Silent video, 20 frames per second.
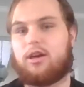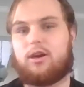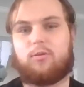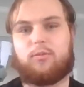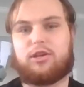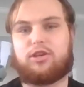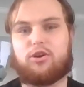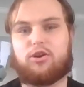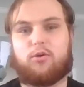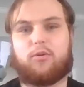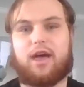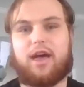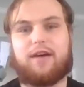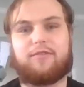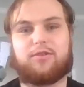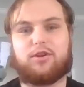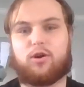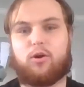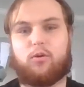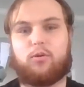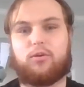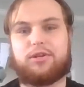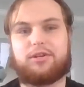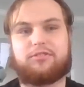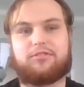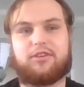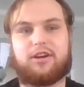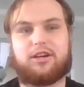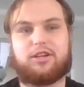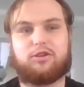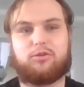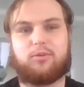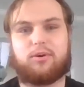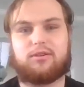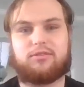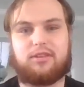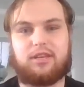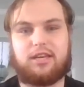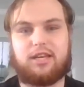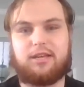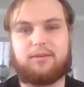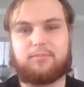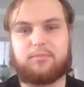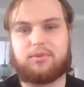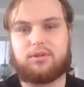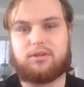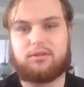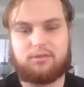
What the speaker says: We don't have a goalie signed to our team.